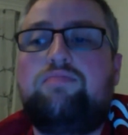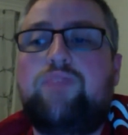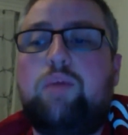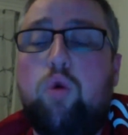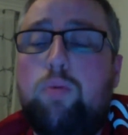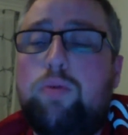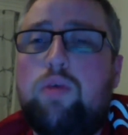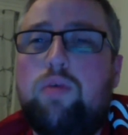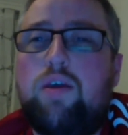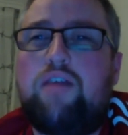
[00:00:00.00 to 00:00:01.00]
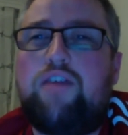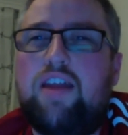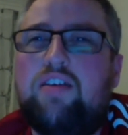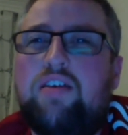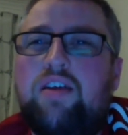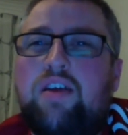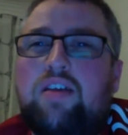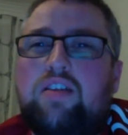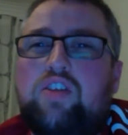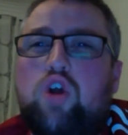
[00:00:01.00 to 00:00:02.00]
I'm hoping that I've heard
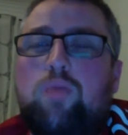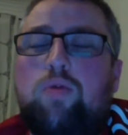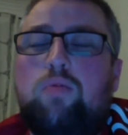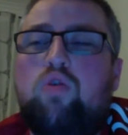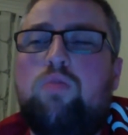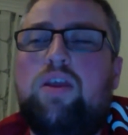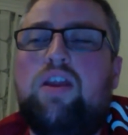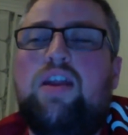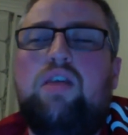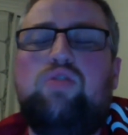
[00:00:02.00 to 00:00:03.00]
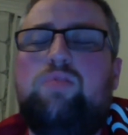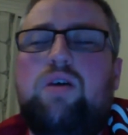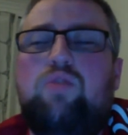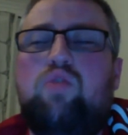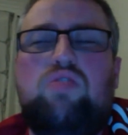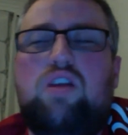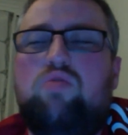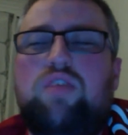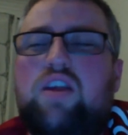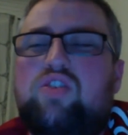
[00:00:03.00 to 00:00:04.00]
there's a couple more being announced, but I don't
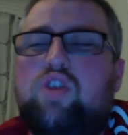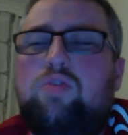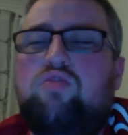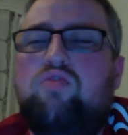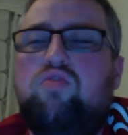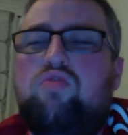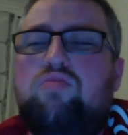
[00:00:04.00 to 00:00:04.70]
think it's going to be true.